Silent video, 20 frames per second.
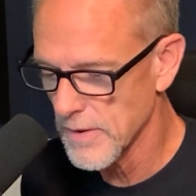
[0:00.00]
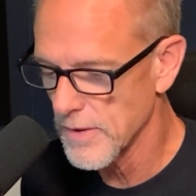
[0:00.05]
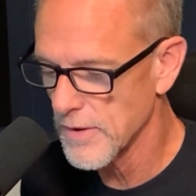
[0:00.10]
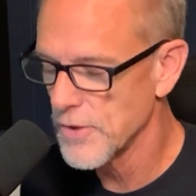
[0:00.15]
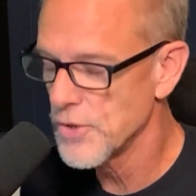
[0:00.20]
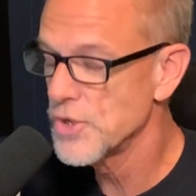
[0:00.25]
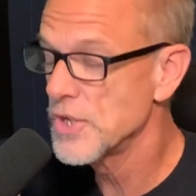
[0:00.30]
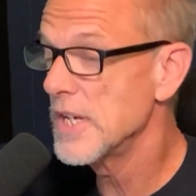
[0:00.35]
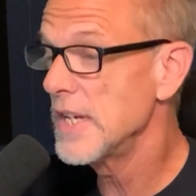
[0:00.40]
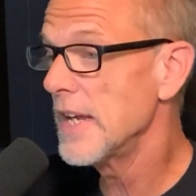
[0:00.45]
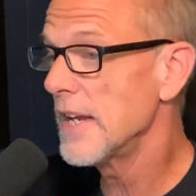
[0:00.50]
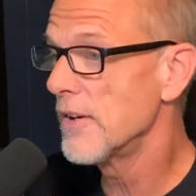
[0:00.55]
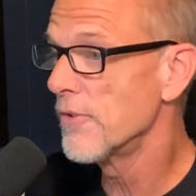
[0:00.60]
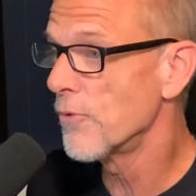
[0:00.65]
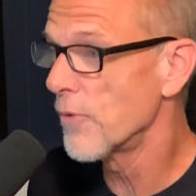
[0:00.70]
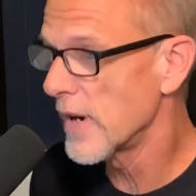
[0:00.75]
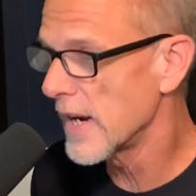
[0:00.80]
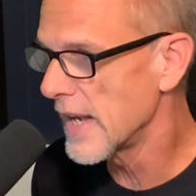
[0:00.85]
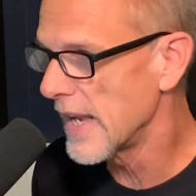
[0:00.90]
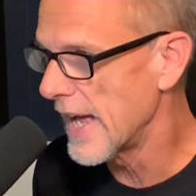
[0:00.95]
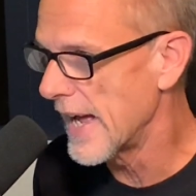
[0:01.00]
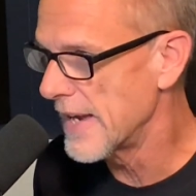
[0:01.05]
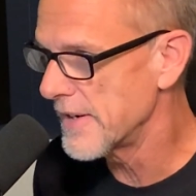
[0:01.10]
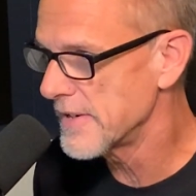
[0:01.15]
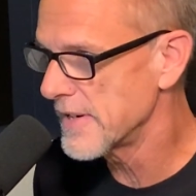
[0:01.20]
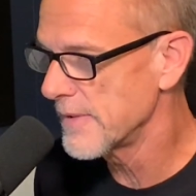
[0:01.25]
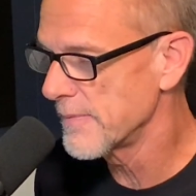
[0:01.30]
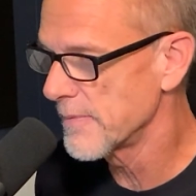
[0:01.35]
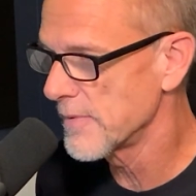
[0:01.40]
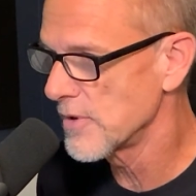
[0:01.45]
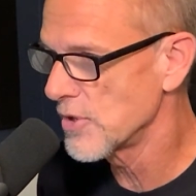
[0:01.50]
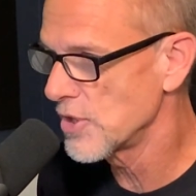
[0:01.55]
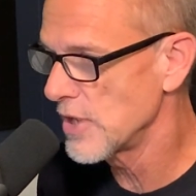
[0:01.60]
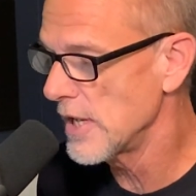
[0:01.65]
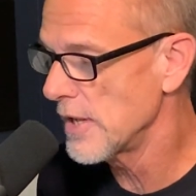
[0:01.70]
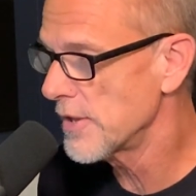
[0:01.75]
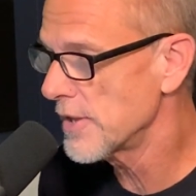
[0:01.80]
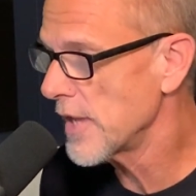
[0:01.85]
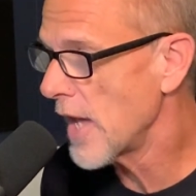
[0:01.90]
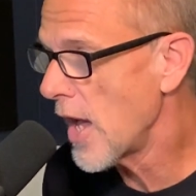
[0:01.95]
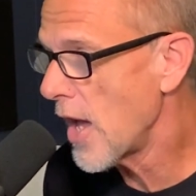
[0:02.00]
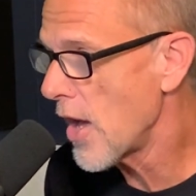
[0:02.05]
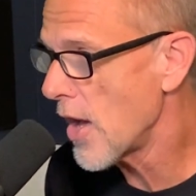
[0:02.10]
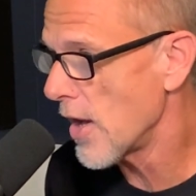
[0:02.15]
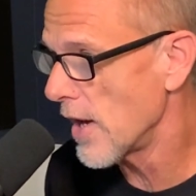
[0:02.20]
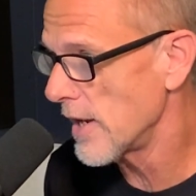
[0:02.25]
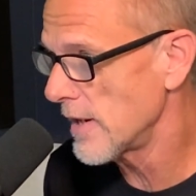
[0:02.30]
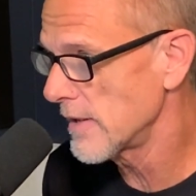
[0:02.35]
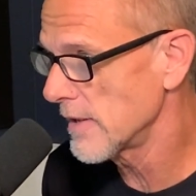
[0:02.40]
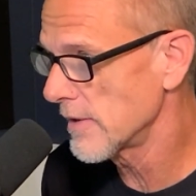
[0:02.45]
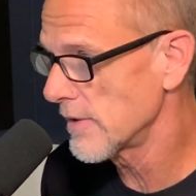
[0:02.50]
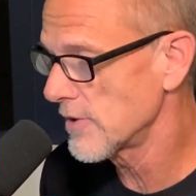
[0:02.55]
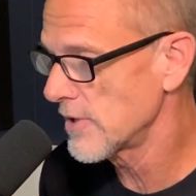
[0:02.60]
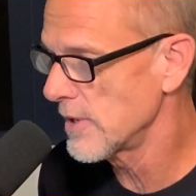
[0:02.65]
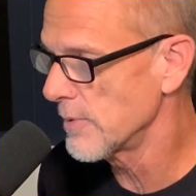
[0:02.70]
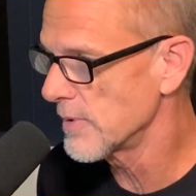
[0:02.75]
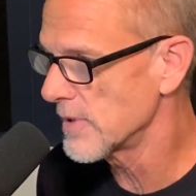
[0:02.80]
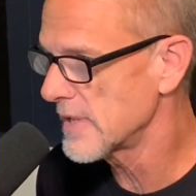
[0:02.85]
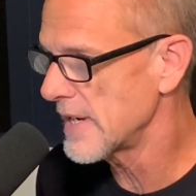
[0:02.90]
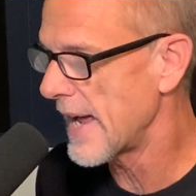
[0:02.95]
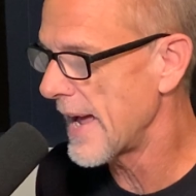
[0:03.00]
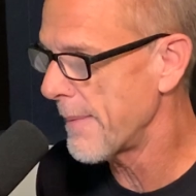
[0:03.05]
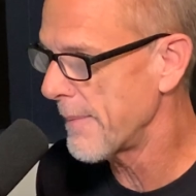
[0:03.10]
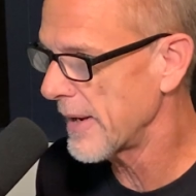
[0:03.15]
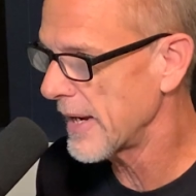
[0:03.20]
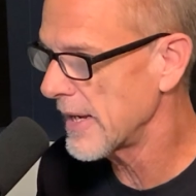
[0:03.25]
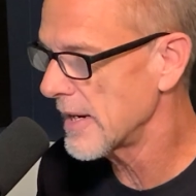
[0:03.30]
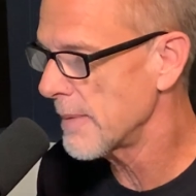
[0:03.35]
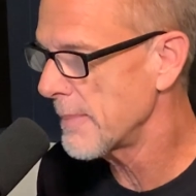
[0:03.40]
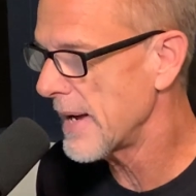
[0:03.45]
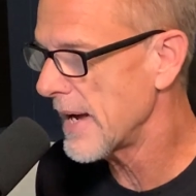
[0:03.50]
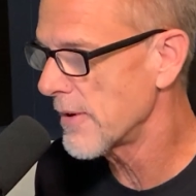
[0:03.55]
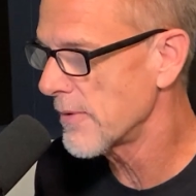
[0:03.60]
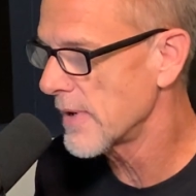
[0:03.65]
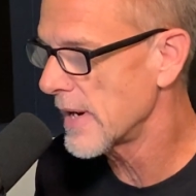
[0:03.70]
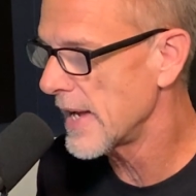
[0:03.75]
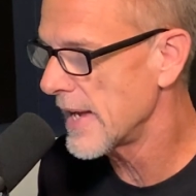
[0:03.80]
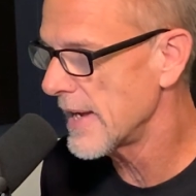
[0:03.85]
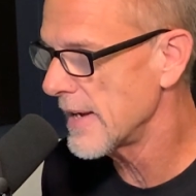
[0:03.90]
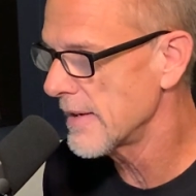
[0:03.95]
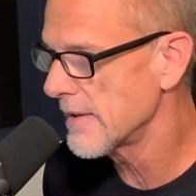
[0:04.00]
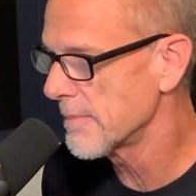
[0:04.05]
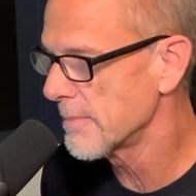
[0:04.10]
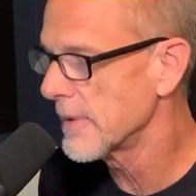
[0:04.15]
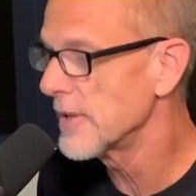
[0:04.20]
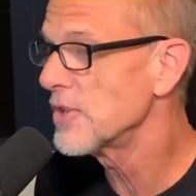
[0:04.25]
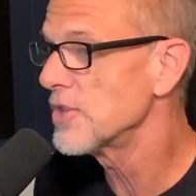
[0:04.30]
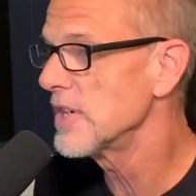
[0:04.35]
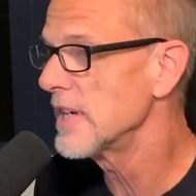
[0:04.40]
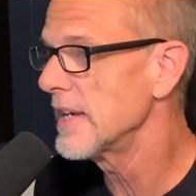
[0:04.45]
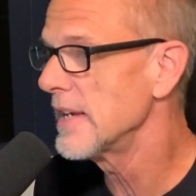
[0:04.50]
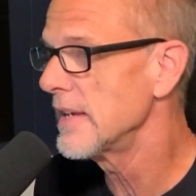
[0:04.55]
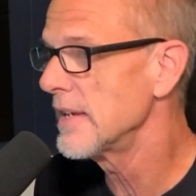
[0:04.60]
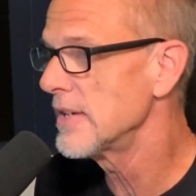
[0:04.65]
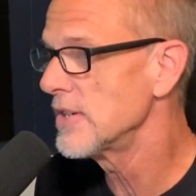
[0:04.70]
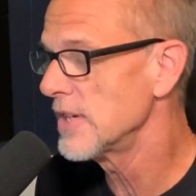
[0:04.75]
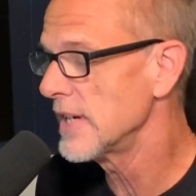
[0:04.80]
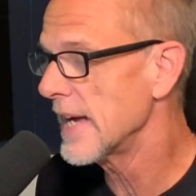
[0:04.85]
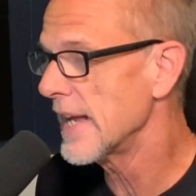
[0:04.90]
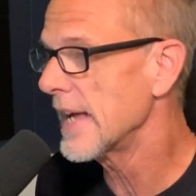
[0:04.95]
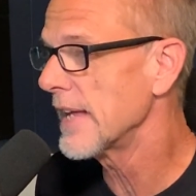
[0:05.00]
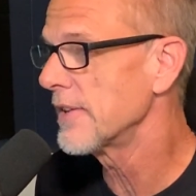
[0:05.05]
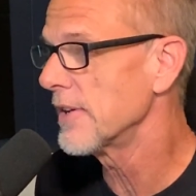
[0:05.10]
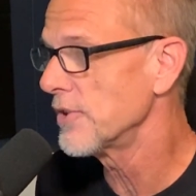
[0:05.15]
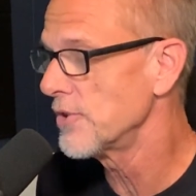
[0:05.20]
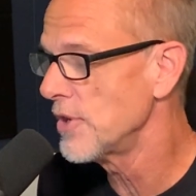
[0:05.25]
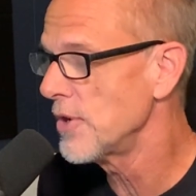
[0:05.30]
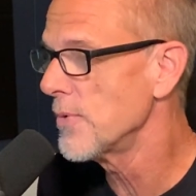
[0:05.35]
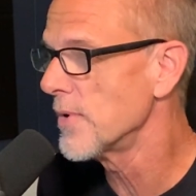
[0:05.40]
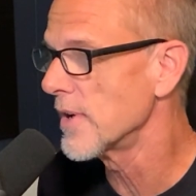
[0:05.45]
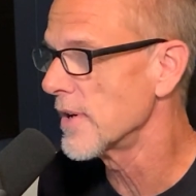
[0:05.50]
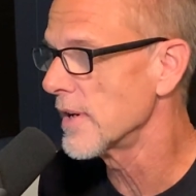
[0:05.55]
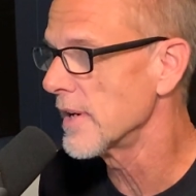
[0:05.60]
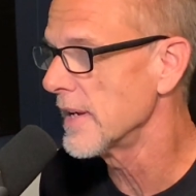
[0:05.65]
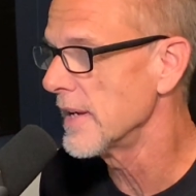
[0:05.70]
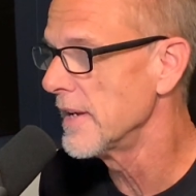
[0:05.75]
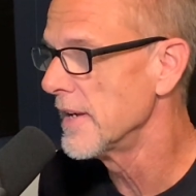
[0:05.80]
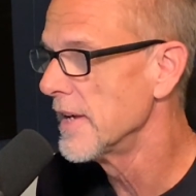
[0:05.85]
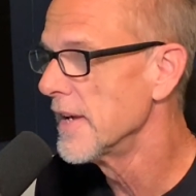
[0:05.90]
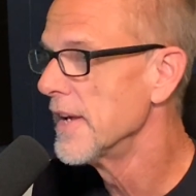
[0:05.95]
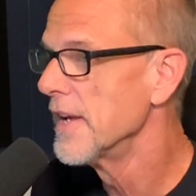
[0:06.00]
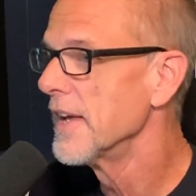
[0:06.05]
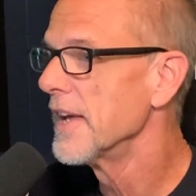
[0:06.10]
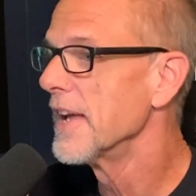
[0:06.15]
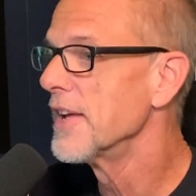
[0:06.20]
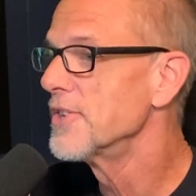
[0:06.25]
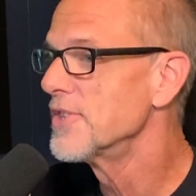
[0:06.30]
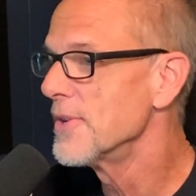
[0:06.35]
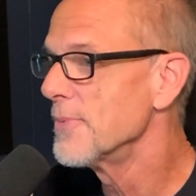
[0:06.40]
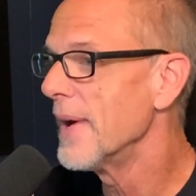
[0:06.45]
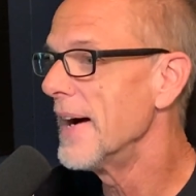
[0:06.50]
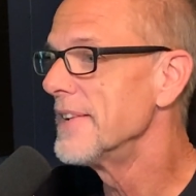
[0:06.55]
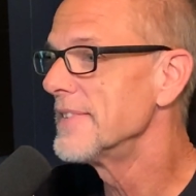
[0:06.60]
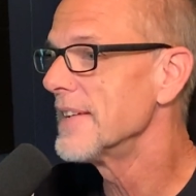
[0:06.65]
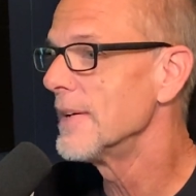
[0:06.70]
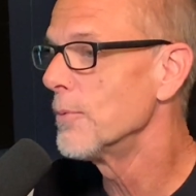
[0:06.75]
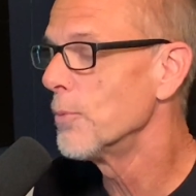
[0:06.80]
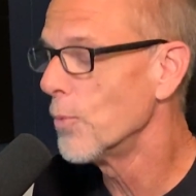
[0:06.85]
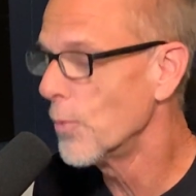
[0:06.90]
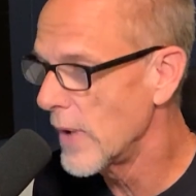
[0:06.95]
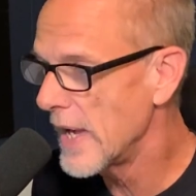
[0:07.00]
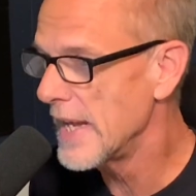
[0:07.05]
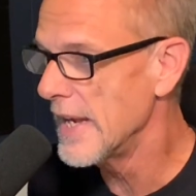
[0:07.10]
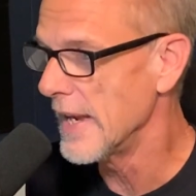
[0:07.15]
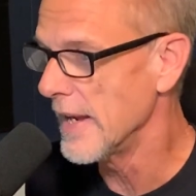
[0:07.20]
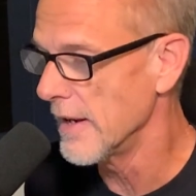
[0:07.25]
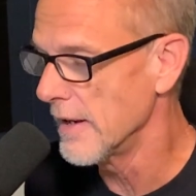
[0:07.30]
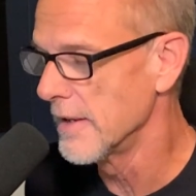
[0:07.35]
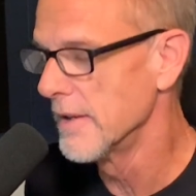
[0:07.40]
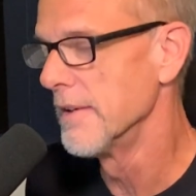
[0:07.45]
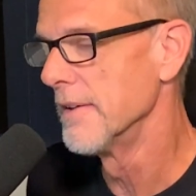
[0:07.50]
she didn't realize it. She thought she was timing it about right, but she she got out there too early, and she winds up winning,